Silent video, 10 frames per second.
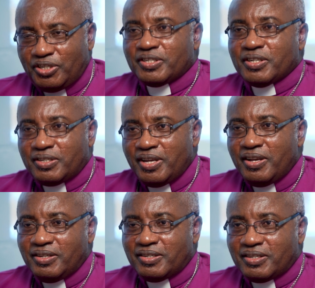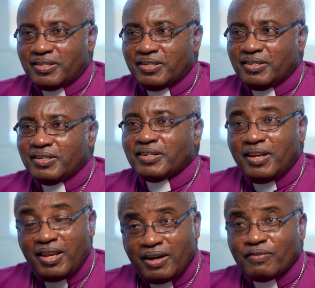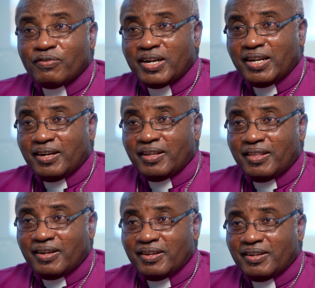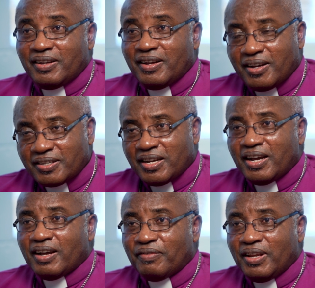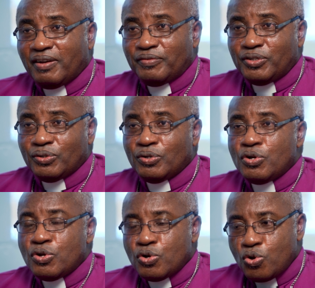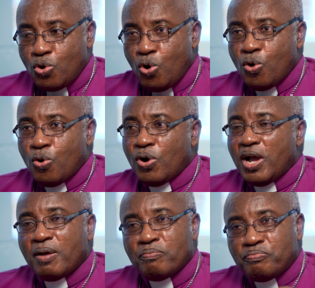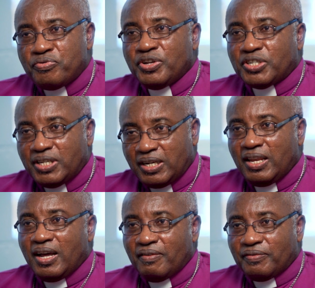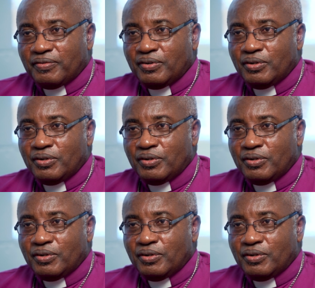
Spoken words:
Jesus says, "Love one another as I have loved you." Go and preach that love.